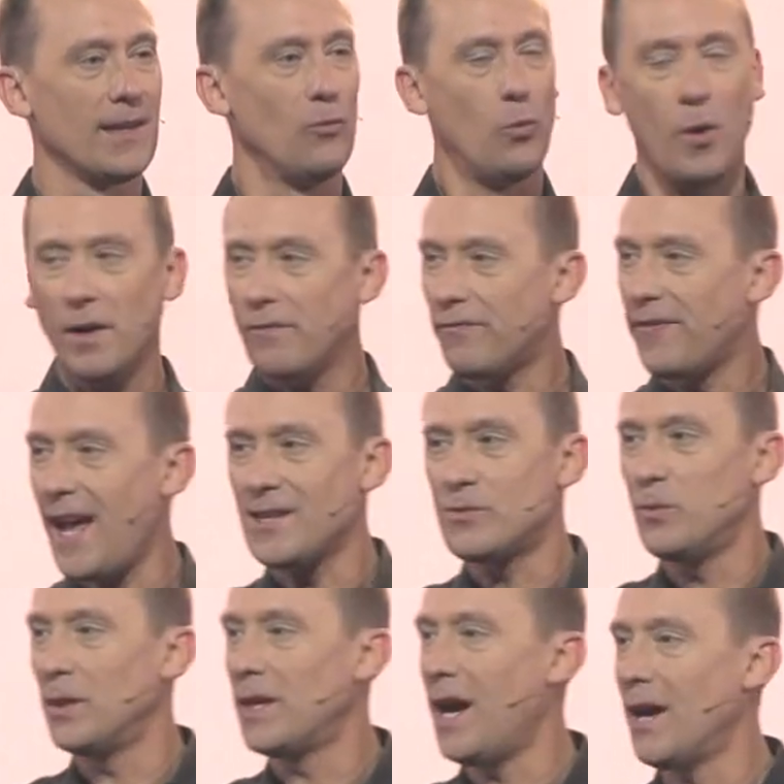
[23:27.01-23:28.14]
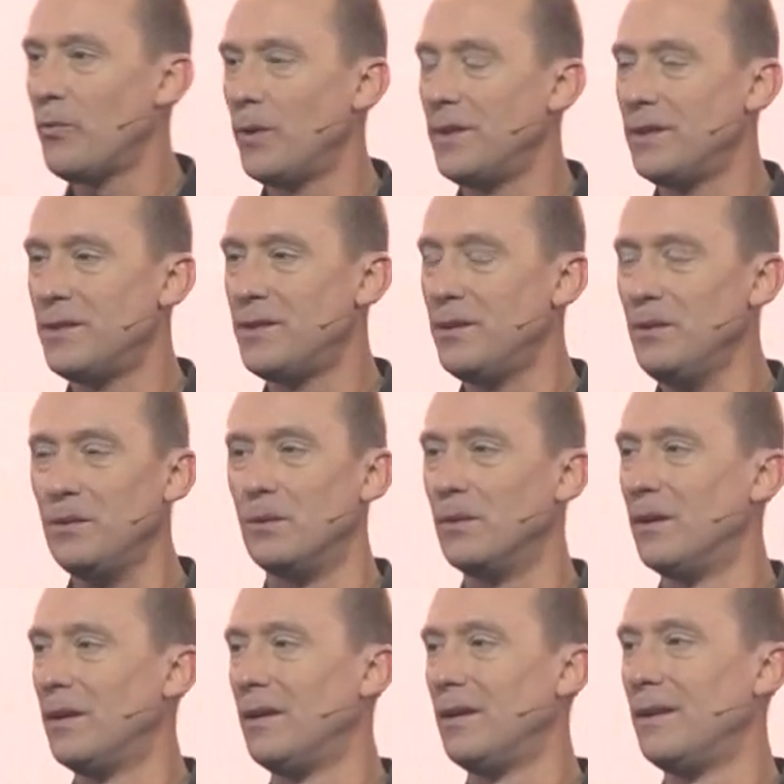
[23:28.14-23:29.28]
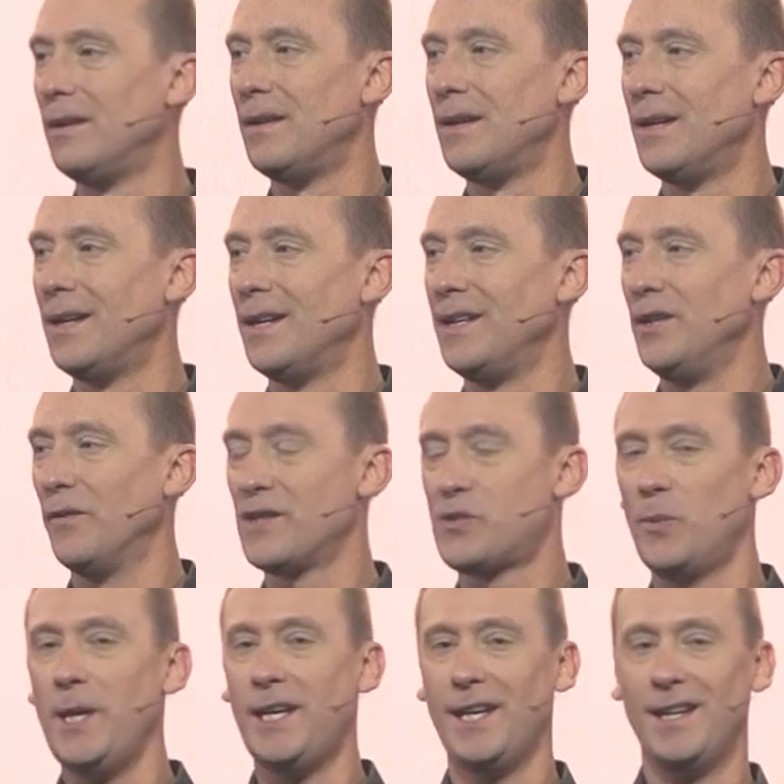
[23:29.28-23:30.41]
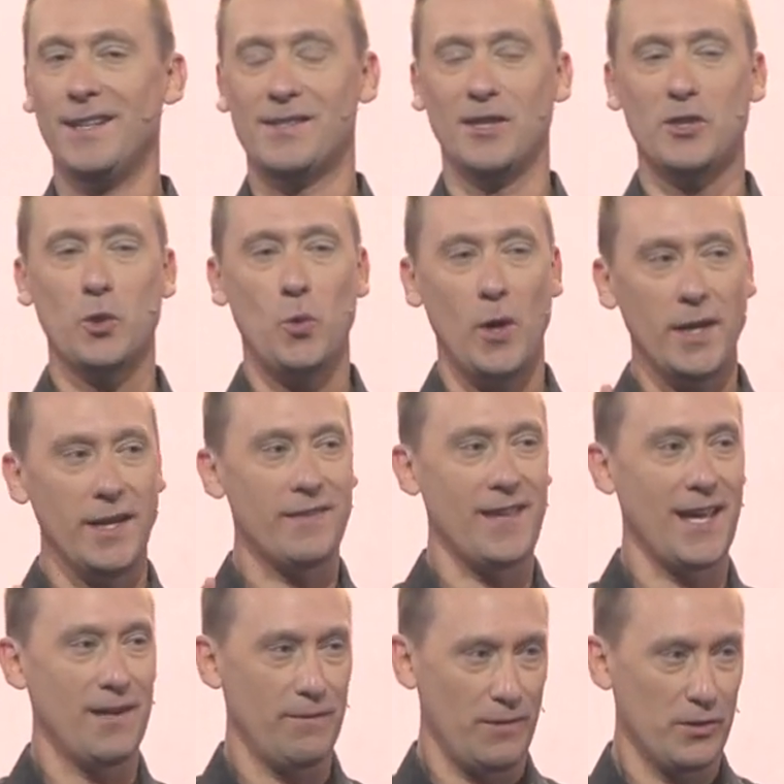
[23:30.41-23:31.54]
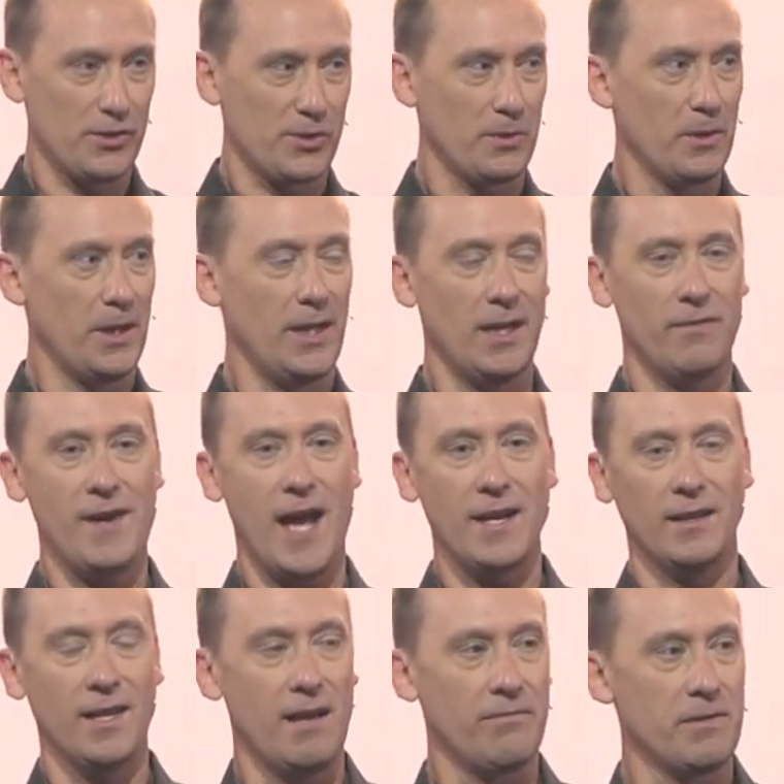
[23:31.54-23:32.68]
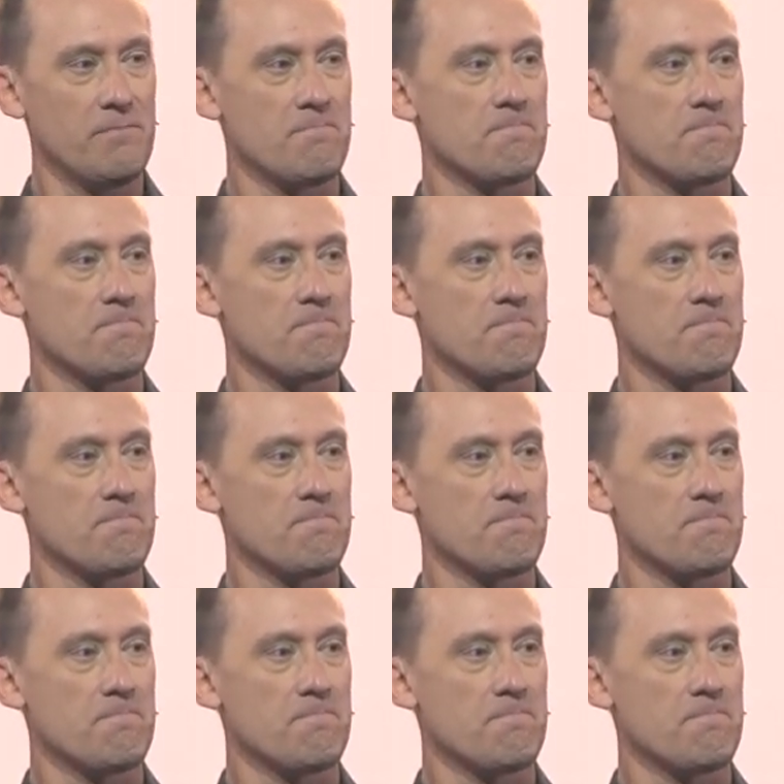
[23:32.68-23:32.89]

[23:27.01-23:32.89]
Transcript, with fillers: What if that's what God wanted to do? You know, this weekend is the 20th anniversary of 9/11.